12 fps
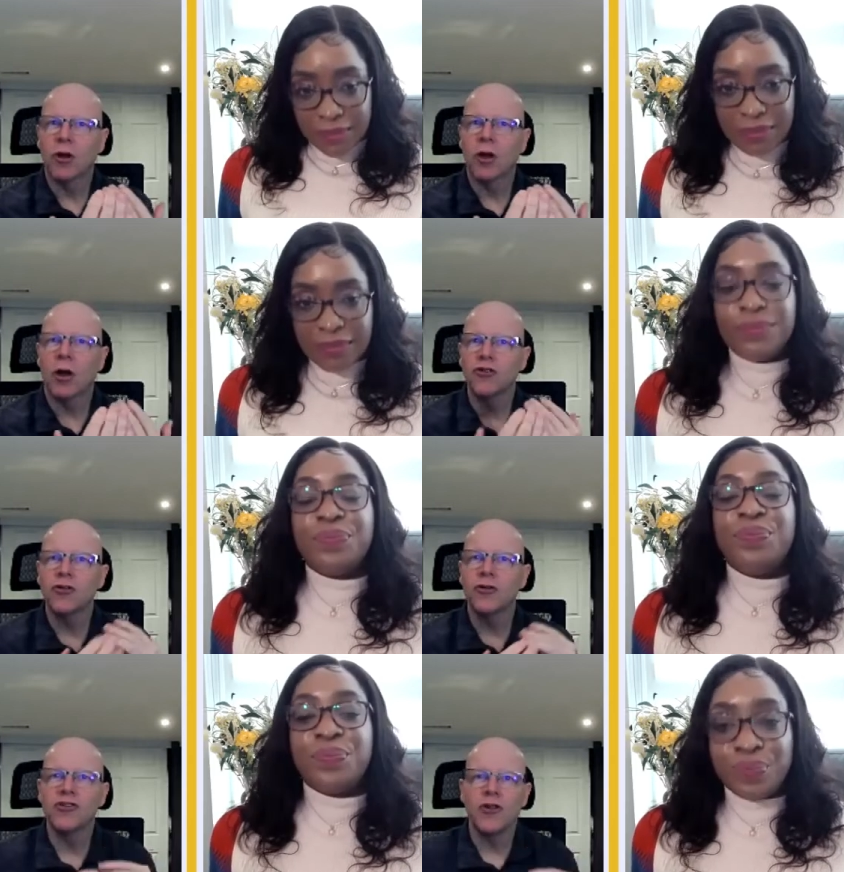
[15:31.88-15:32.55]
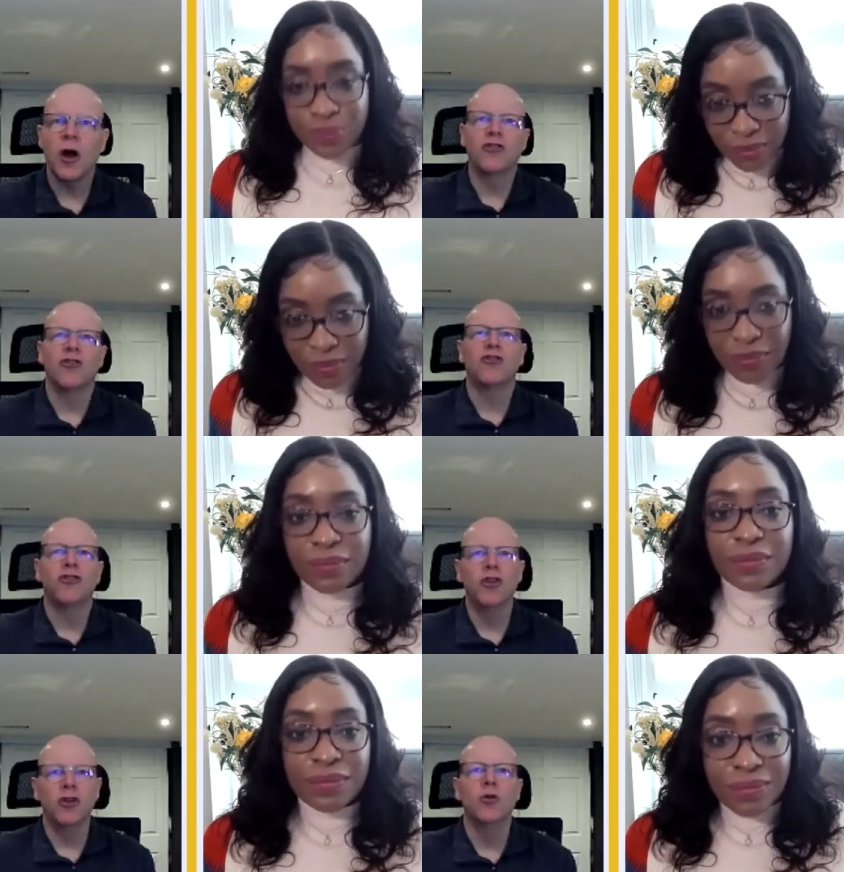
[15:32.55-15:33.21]
Speaker 1: culture is not
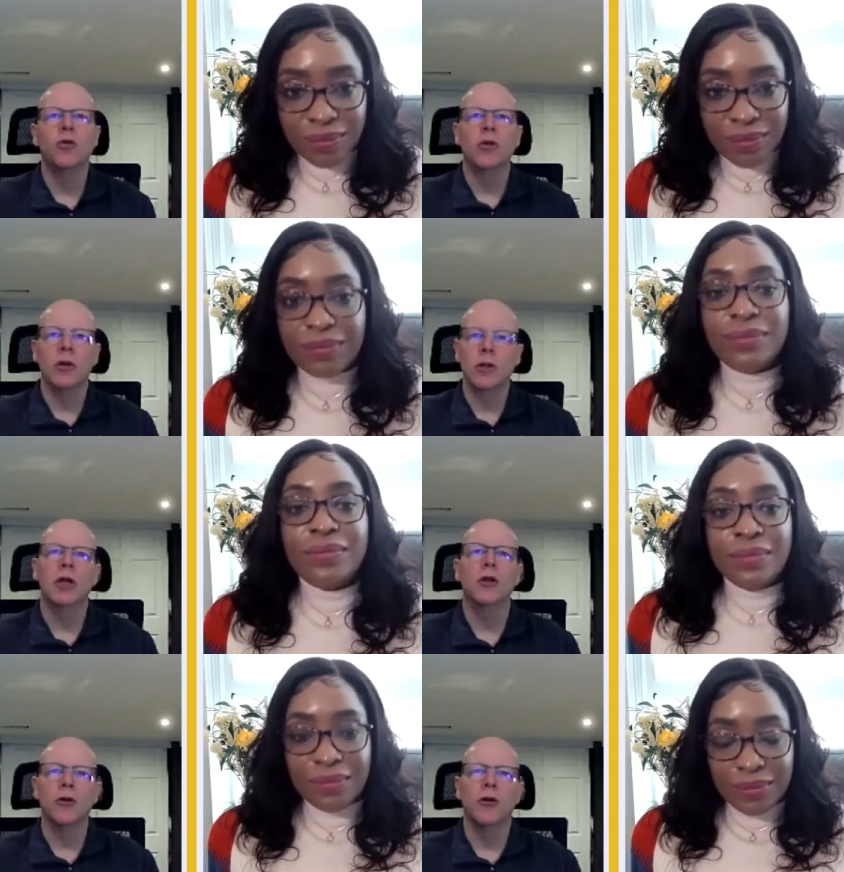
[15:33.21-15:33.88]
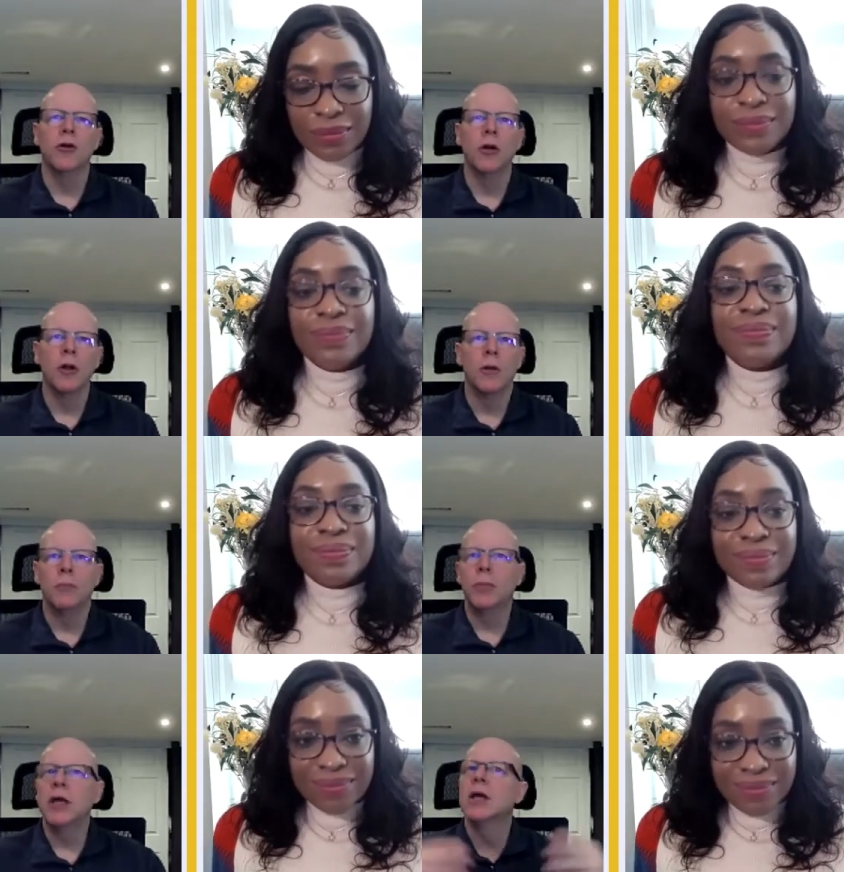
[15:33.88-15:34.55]
just you, the leader,
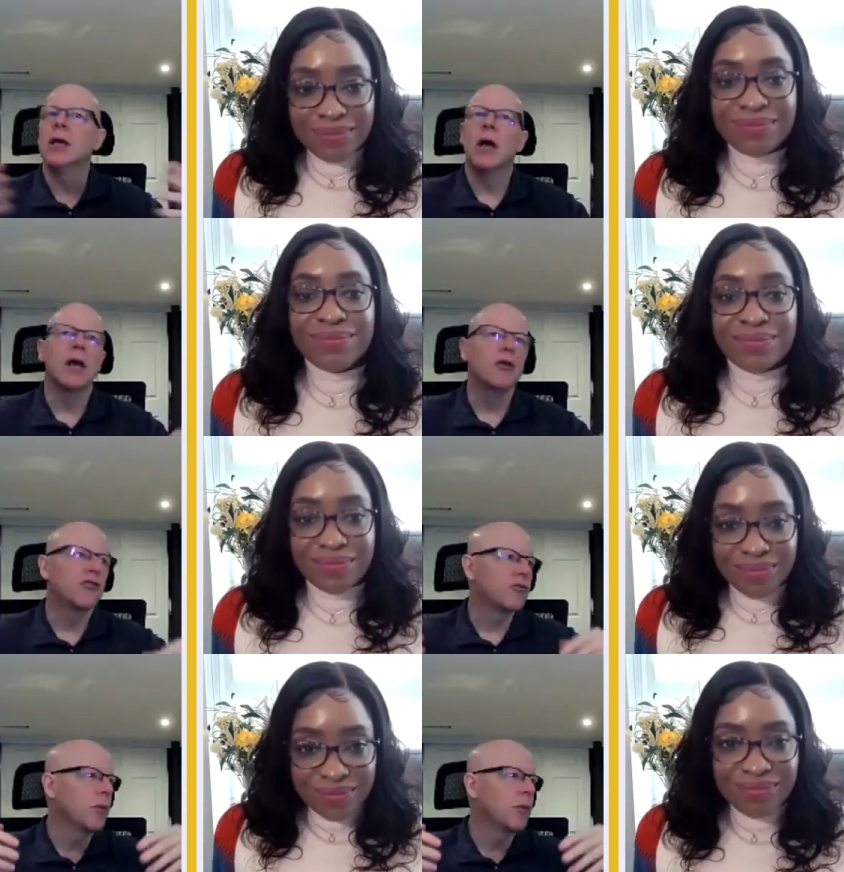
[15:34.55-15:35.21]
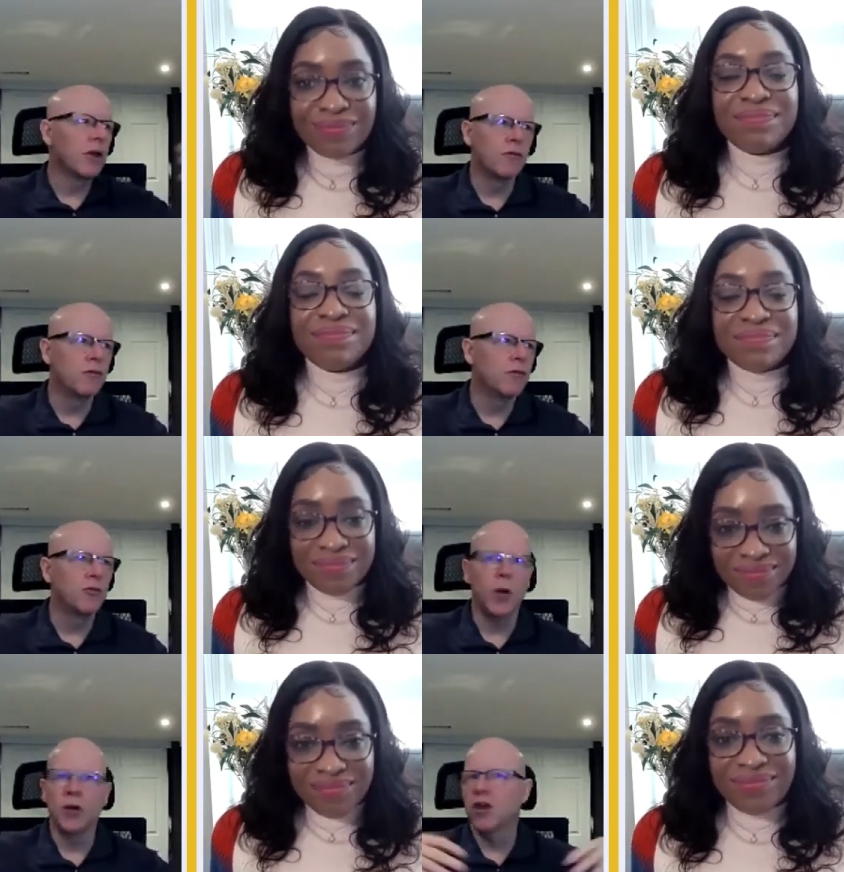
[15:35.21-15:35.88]
being nice and buying
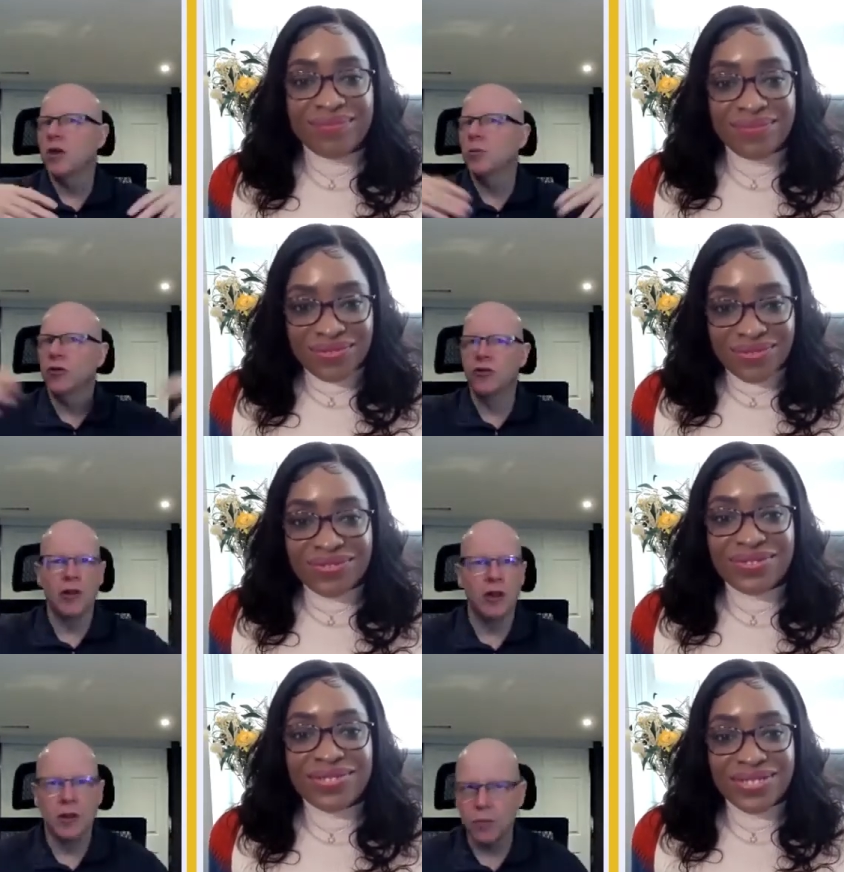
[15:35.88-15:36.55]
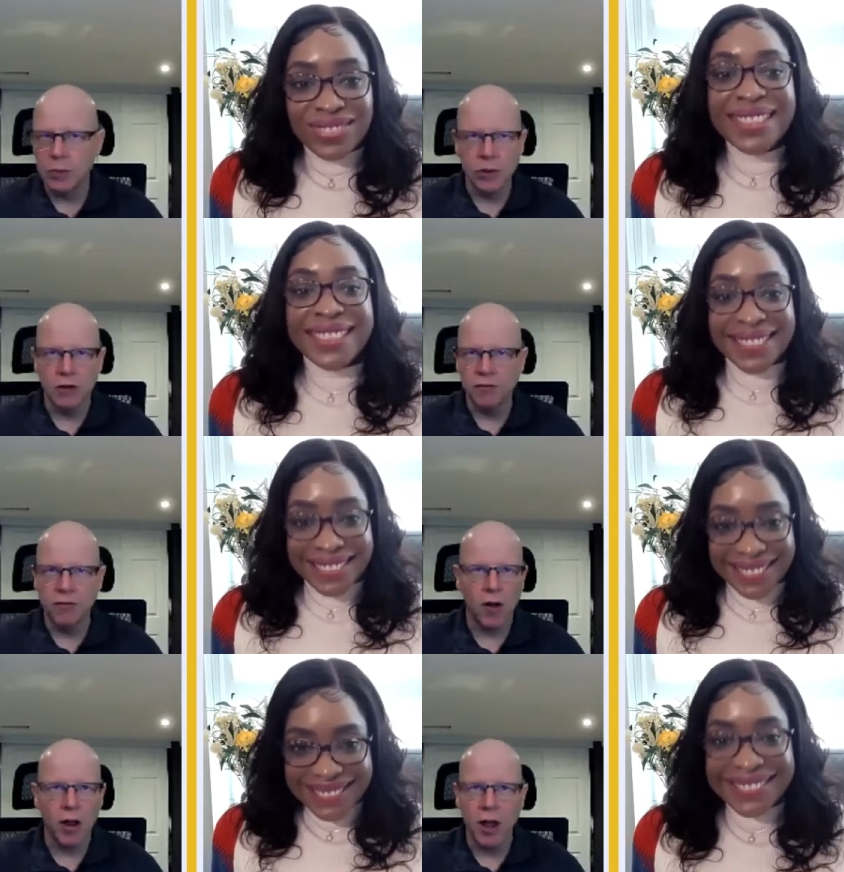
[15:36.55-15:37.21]
foosball tables and letting people
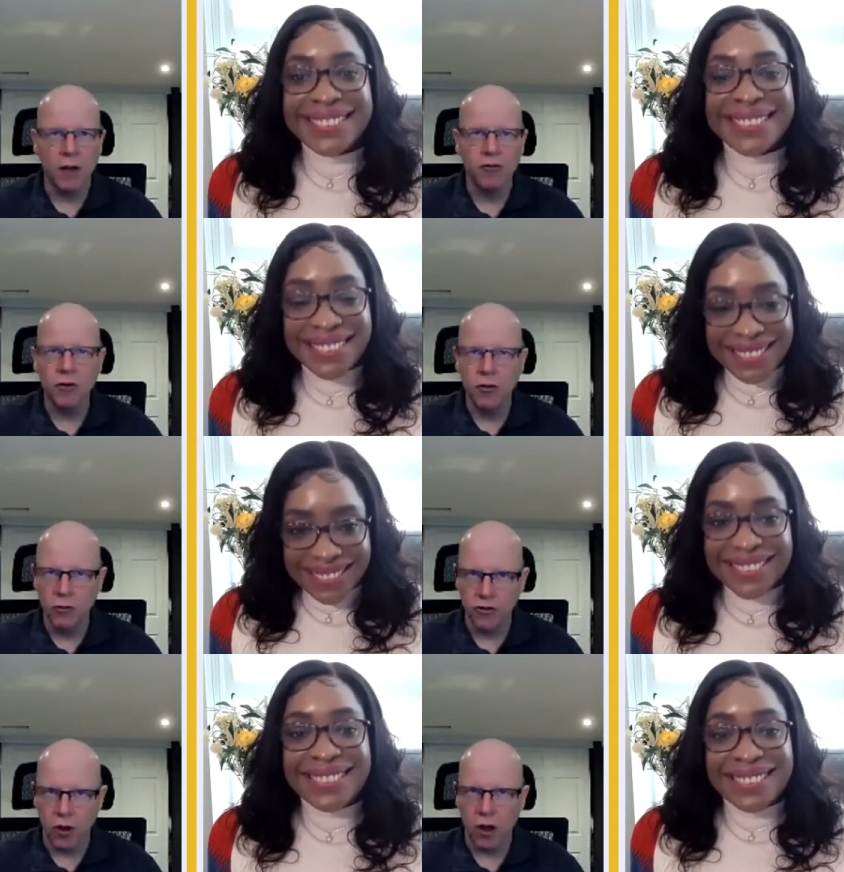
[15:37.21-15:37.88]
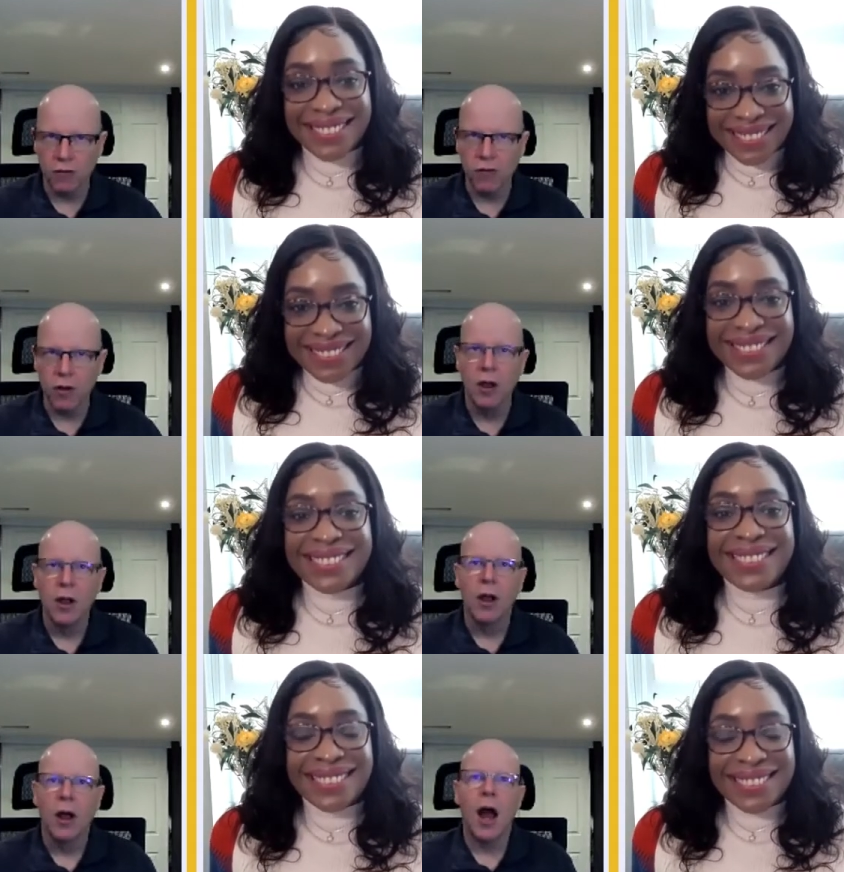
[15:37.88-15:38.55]
have Friday afternoons off.
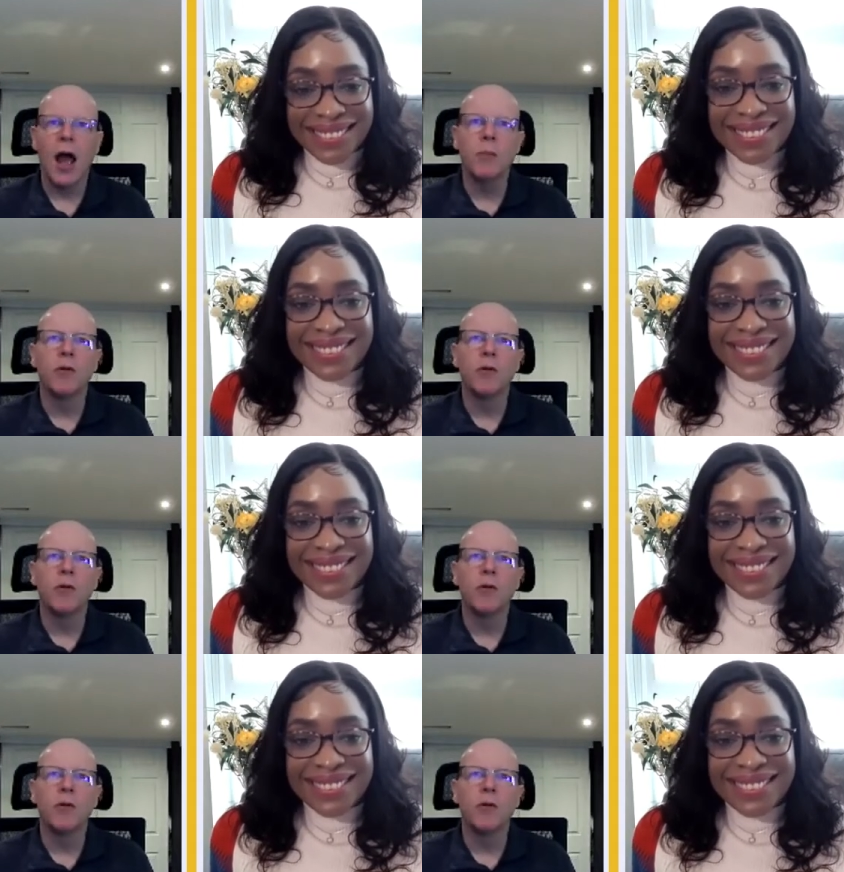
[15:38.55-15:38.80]
A high